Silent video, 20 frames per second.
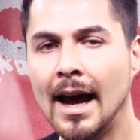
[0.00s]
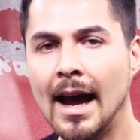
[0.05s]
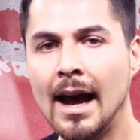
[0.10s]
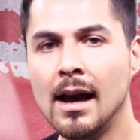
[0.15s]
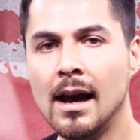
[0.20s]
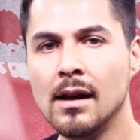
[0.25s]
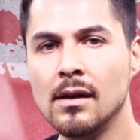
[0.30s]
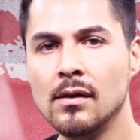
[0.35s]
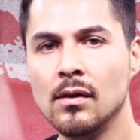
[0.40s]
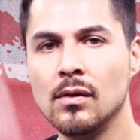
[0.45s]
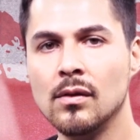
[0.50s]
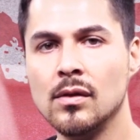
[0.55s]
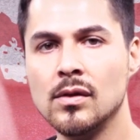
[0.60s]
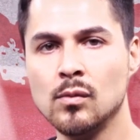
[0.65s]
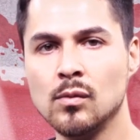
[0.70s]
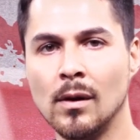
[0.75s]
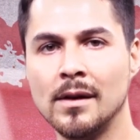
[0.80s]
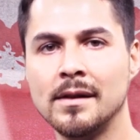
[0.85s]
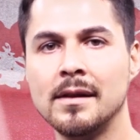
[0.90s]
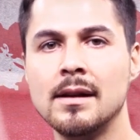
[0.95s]
And
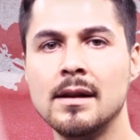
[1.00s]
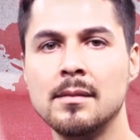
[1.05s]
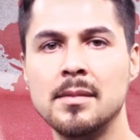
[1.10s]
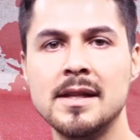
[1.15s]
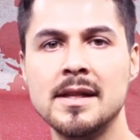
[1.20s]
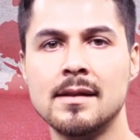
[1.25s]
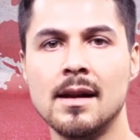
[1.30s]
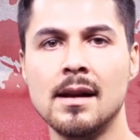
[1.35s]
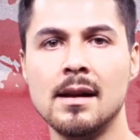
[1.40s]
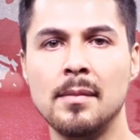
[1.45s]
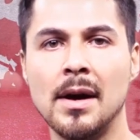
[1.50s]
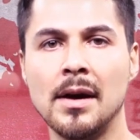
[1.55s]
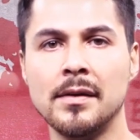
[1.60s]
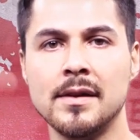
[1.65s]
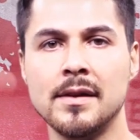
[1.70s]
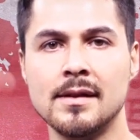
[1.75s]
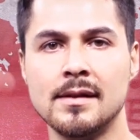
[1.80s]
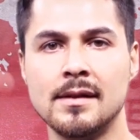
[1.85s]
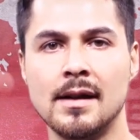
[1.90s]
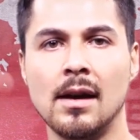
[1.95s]
there's one thing to be said about
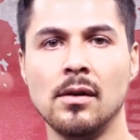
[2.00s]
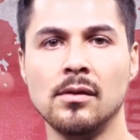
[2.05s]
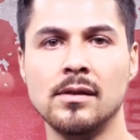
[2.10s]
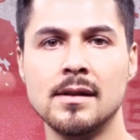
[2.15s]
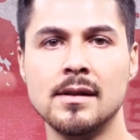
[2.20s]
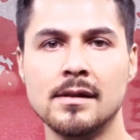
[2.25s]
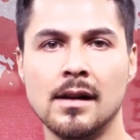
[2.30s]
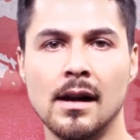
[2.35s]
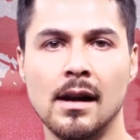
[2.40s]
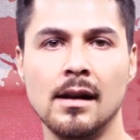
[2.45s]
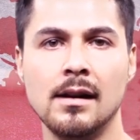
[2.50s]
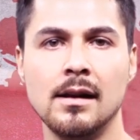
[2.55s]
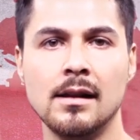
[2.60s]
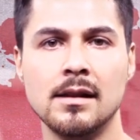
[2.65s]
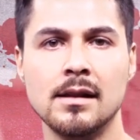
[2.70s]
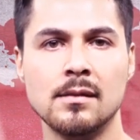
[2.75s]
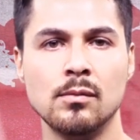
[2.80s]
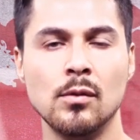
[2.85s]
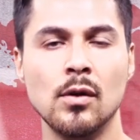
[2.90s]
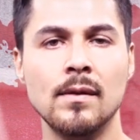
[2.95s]
the sound design in
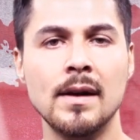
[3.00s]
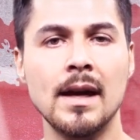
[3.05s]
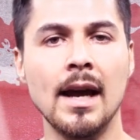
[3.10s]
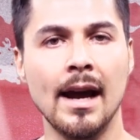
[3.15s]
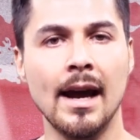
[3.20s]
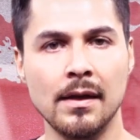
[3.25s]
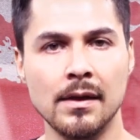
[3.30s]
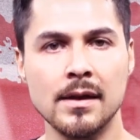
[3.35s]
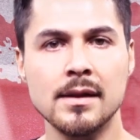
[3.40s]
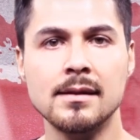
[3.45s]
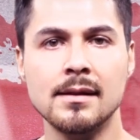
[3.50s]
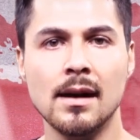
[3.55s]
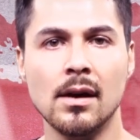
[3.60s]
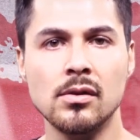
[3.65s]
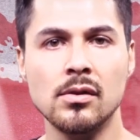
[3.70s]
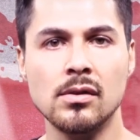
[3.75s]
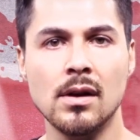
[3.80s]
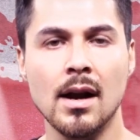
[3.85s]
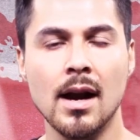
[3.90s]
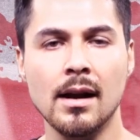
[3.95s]
this movie and the
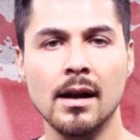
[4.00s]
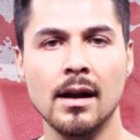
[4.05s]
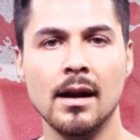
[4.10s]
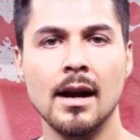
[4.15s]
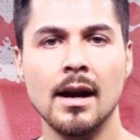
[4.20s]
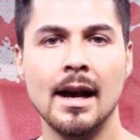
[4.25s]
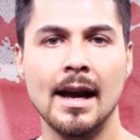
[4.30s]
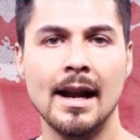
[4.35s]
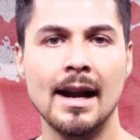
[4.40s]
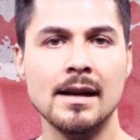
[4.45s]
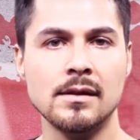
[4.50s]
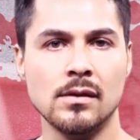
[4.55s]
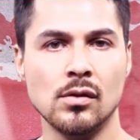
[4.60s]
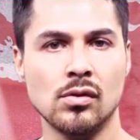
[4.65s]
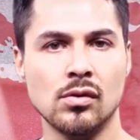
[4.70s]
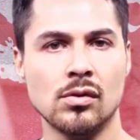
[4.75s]
soundtrack. It has a